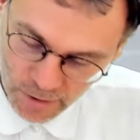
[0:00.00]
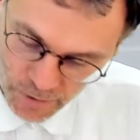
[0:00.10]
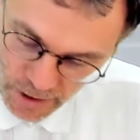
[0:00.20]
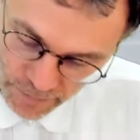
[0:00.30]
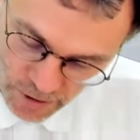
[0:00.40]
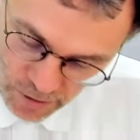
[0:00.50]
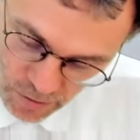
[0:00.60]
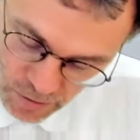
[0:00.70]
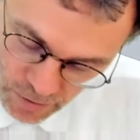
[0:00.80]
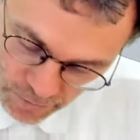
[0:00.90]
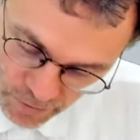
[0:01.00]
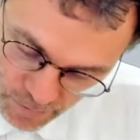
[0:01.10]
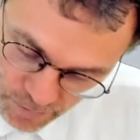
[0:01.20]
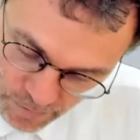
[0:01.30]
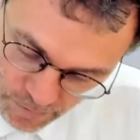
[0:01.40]
we have the integral
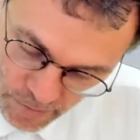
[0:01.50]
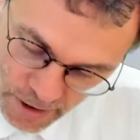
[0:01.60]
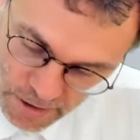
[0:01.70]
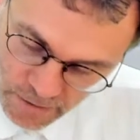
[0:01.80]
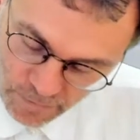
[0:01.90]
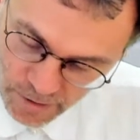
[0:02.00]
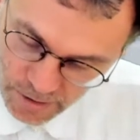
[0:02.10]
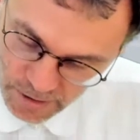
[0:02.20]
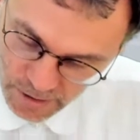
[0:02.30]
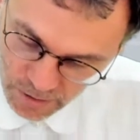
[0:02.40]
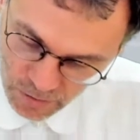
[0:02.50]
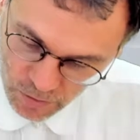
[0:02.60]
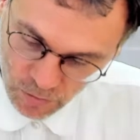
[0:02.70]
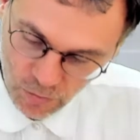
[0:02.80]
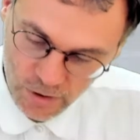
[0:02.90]
from minus infinity
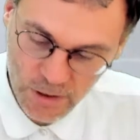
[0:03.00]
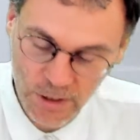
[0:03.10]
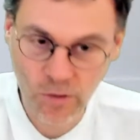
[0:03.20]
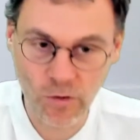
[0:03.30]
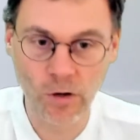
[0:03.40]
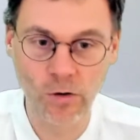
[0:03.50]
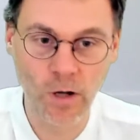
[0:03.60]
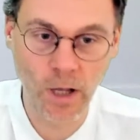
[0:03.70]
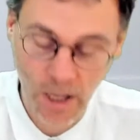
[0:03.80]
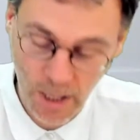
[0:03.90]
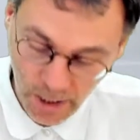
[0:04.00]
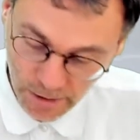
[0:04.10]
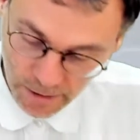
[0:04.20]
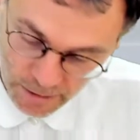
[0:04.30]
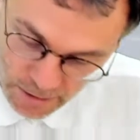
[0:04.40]
to zero, and
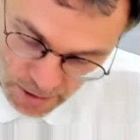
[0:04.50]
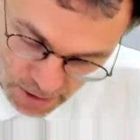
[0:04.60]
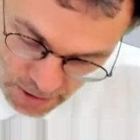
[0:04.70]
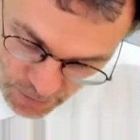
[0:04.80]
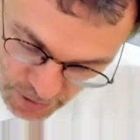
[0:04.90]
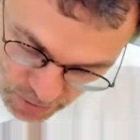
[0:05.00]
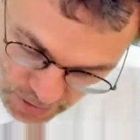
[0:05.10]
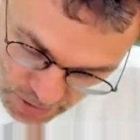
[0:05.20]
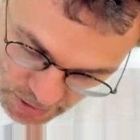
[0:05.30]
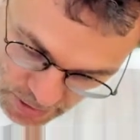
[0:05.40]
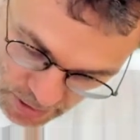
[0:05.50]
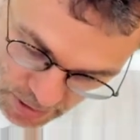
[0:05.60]
then the sine appears.